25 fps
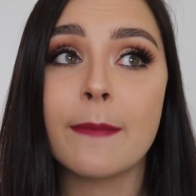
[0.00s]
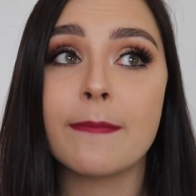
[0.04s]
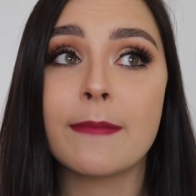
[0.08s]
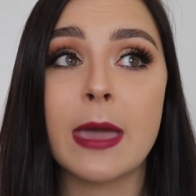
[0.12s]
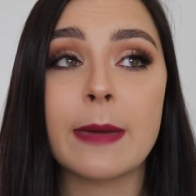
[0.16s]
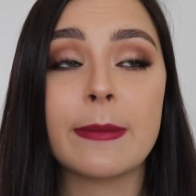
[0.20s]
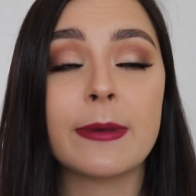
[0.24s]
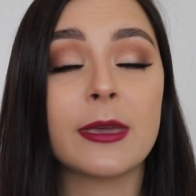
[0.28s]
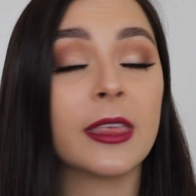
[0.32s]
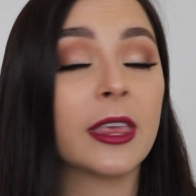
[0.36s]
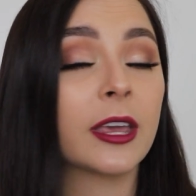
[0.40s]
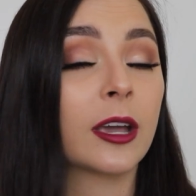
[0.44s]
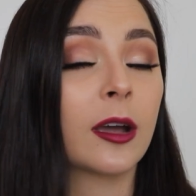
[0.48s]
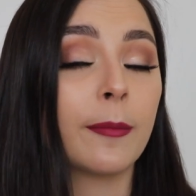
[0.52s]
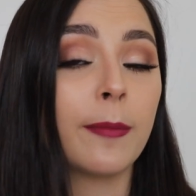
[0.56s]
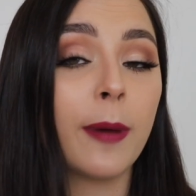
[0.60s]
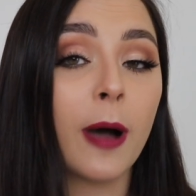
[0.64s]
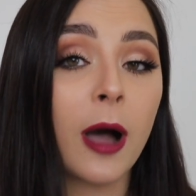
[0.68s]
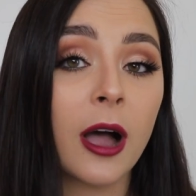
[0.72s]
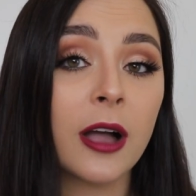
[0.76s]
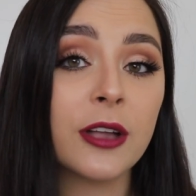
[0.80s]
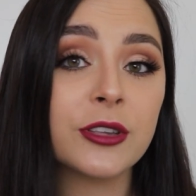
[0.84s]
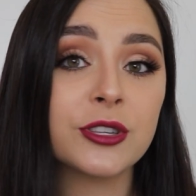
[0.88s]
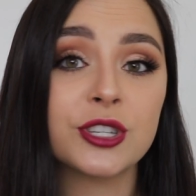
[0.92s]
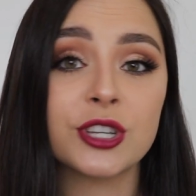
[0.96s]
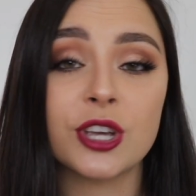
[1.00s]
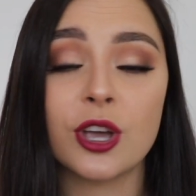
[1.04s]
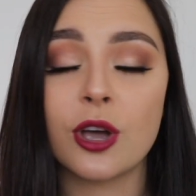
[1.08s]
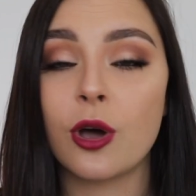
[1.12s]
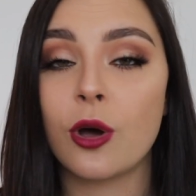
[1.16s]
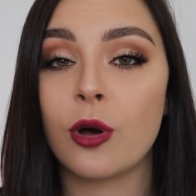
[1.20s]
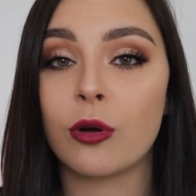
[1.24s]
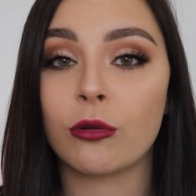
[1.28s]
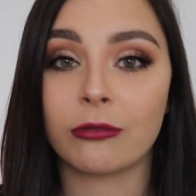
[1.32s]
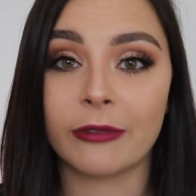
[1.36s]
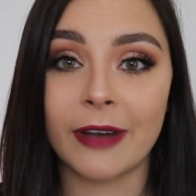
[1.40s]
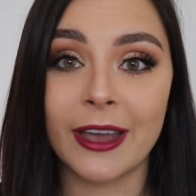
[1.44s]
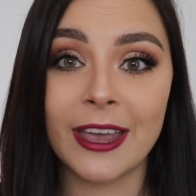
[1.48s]
maybe like a
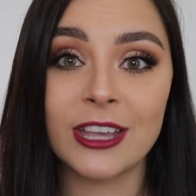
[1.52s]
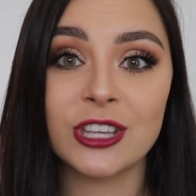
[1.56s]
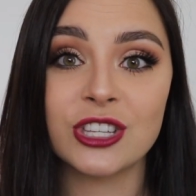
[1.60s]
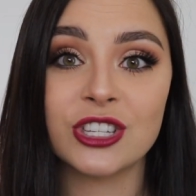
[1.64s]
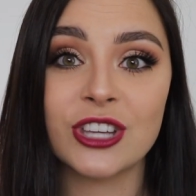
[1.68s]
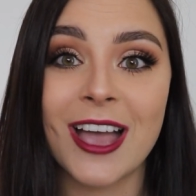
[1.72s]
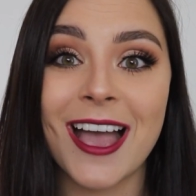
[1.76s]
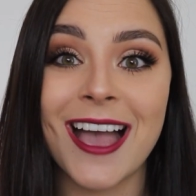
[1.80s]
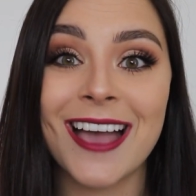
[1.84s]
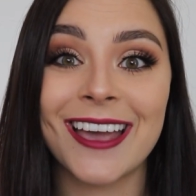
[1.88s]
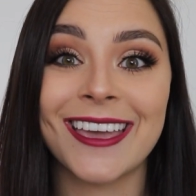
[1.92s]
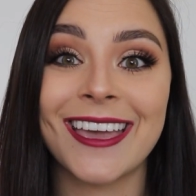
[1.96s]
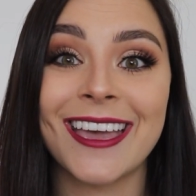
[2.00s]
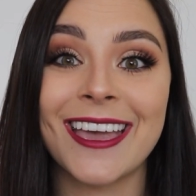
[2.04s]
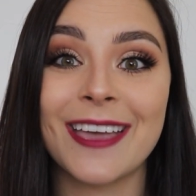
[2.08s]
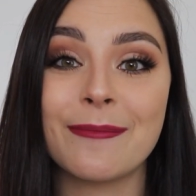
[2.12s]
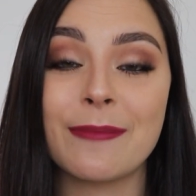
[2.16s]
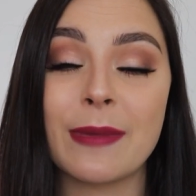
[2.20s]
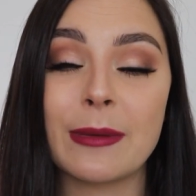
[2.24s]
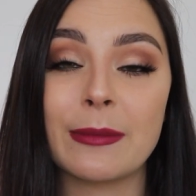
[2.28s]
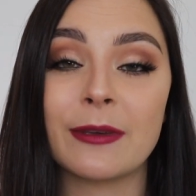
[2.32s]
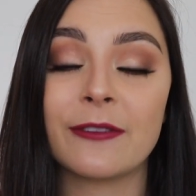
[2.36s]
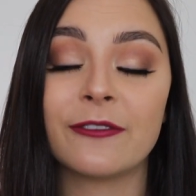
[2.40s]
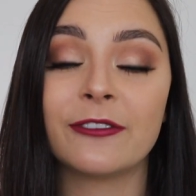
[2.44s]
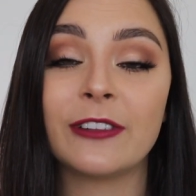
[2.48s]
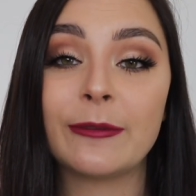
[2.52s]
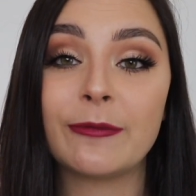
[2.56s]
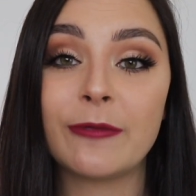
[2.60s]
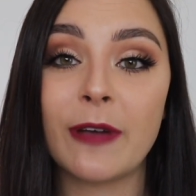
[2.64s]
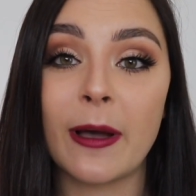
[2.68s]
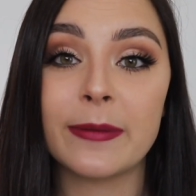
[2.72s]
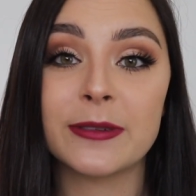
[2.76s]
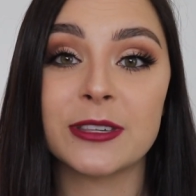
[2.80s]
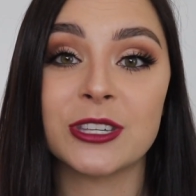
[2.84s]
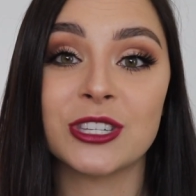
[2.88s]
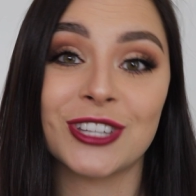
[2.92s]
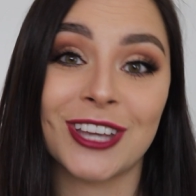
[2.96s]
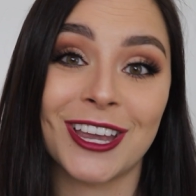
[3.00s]
poncho, rain jacket, maybe
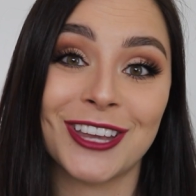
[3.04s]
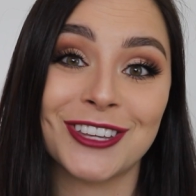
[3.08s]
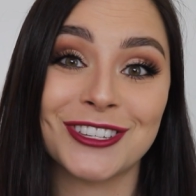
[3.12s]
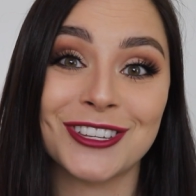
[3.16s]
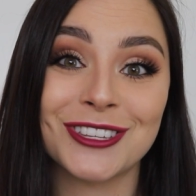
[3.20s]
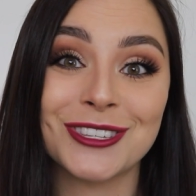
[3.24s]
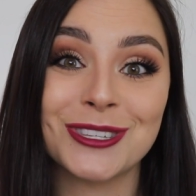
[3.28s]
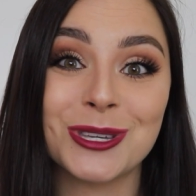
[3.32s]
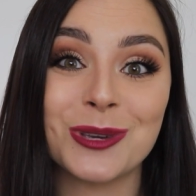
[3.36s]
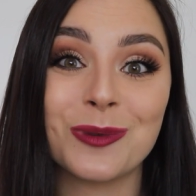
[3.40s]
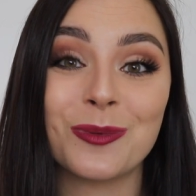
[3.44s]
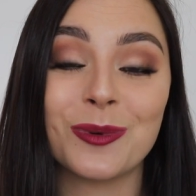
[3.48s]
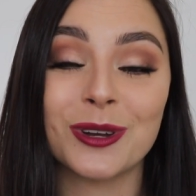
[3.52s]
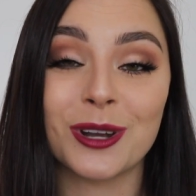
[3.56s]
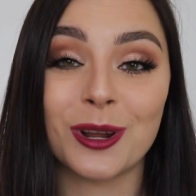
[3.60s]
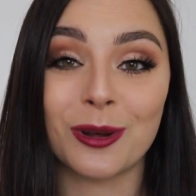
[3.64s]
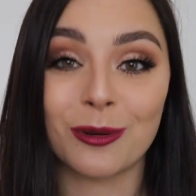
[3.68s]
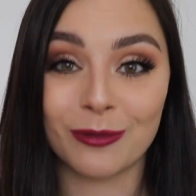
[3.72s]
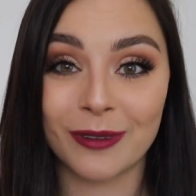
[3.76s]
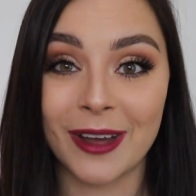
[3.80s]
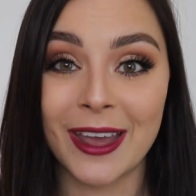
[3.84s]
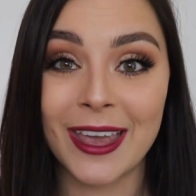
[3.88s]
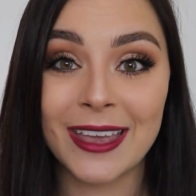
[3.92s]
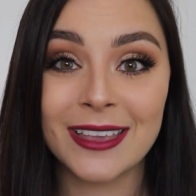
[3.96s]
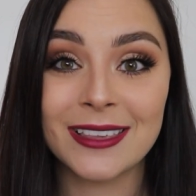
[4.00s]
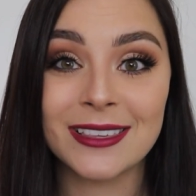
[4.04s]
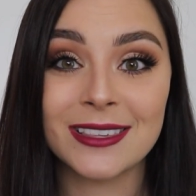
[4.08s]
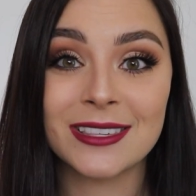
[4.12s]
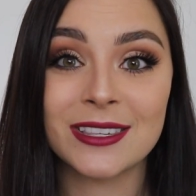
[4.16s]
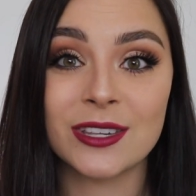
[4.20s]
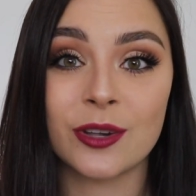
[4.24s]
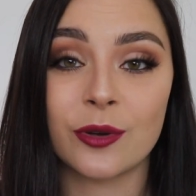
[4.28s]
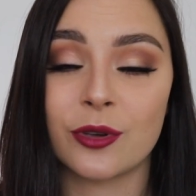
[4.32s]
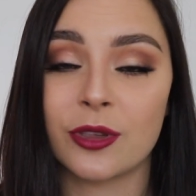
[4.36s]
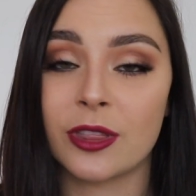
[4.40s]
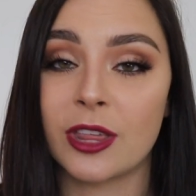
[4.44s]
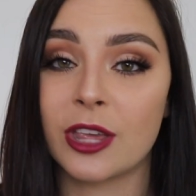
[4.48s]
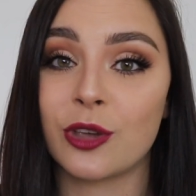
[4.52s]
flip-flops to change into when it rains
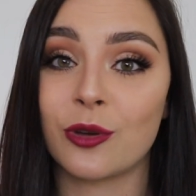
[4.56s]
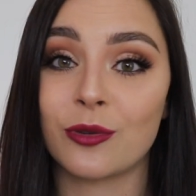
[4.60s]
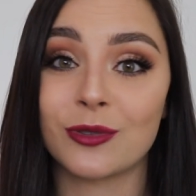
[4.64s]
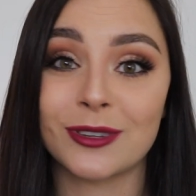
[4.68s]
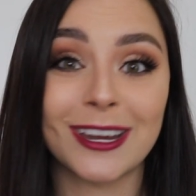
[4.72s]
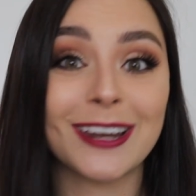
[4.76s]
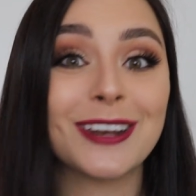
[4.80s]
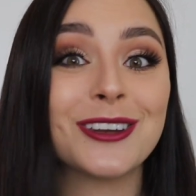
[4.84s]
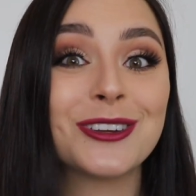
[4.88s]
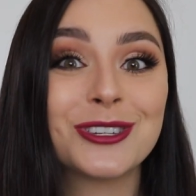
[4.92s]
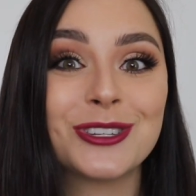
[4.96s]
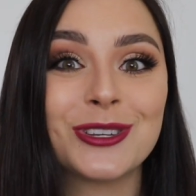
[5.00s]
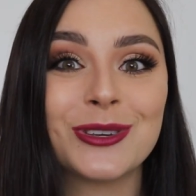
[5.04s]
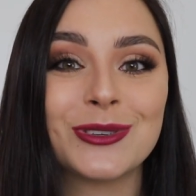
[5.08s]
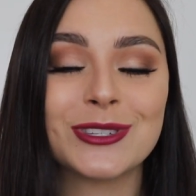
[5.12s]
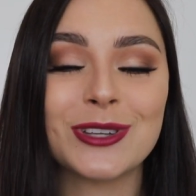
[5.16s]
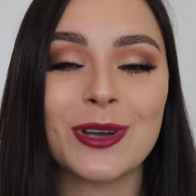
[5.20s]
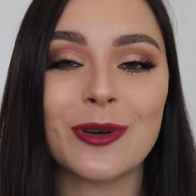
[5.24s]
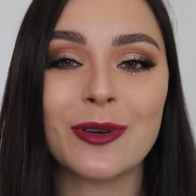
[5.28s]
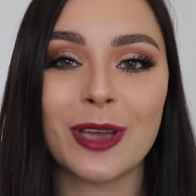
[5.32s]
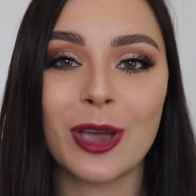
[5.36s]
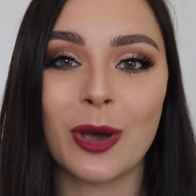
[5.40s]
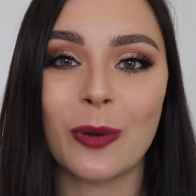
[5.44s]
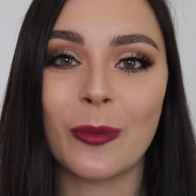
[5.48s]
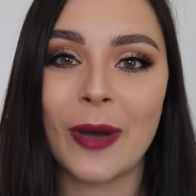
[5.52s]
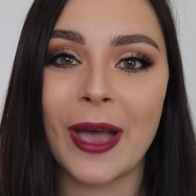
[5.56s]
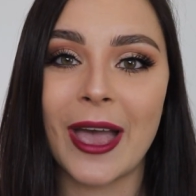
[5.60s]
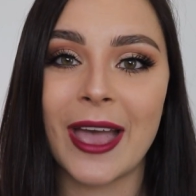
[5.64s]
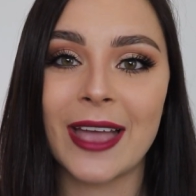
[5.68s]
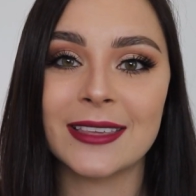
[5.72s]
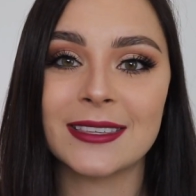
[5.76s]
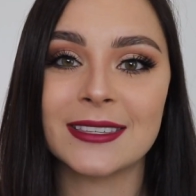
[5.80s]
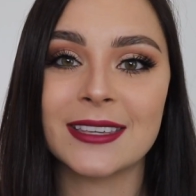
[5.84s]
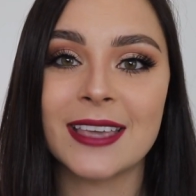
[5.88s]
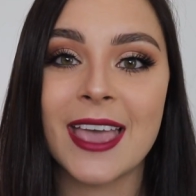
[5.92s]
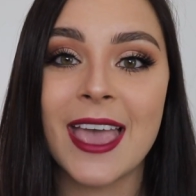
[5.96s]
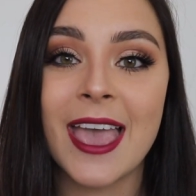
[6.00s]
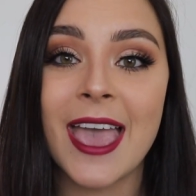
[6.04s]
so that your tennis shoes don't get
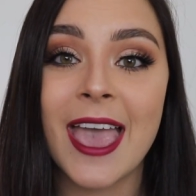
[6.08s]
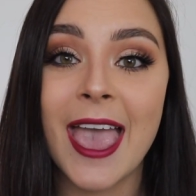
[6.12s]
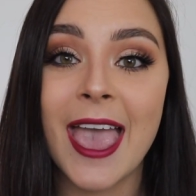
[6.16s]
wet.